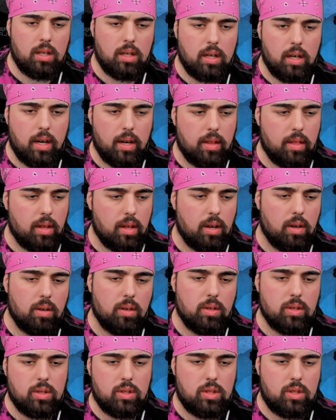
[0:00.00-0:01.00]
Hey
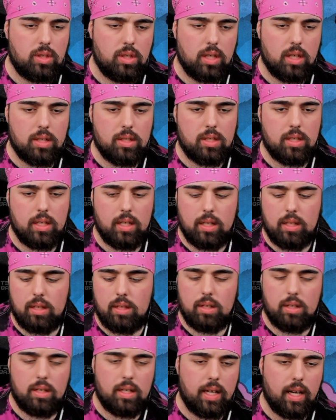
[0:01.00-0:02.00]
there, it's Jesse
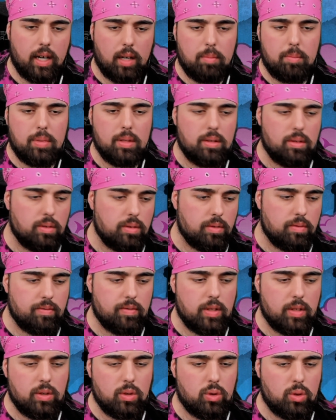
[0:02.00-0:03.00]
the Deck Builder
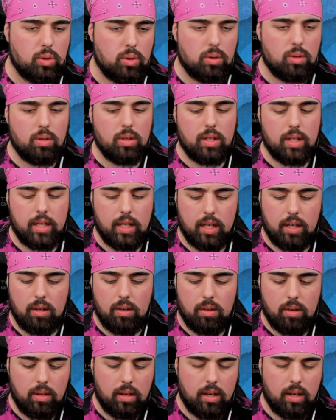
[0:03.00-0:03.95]
Ventura here,